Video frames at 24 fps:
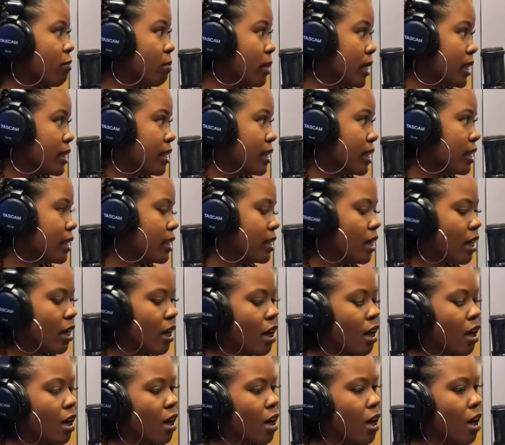of business.
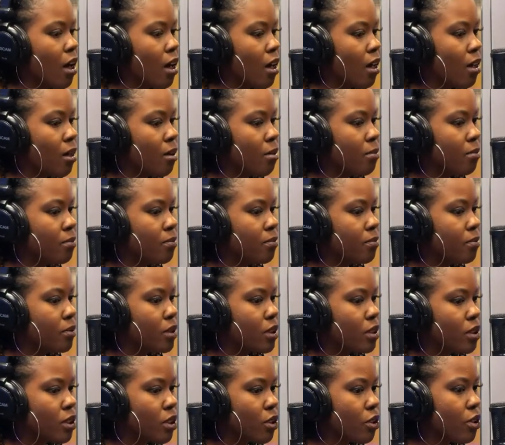
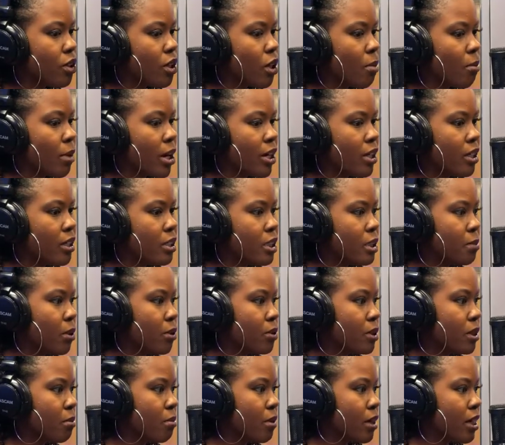So, America is
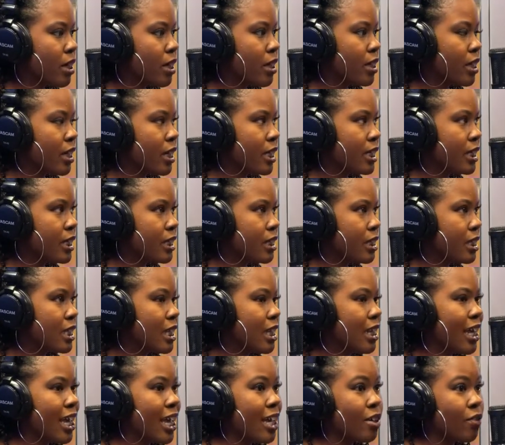supposed to be this
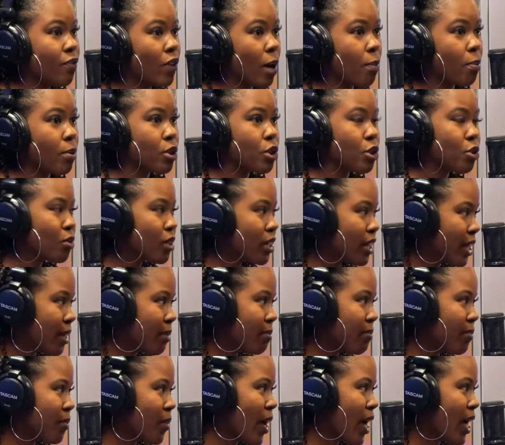land of
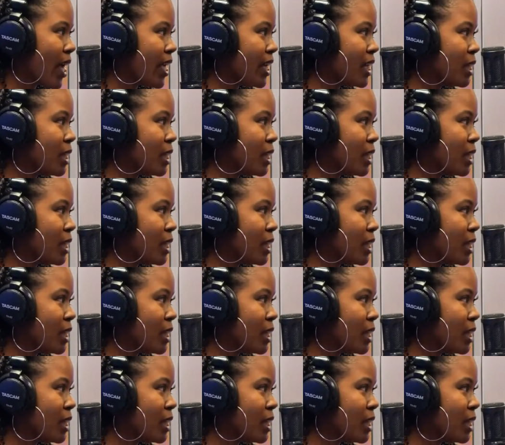opportunity, right?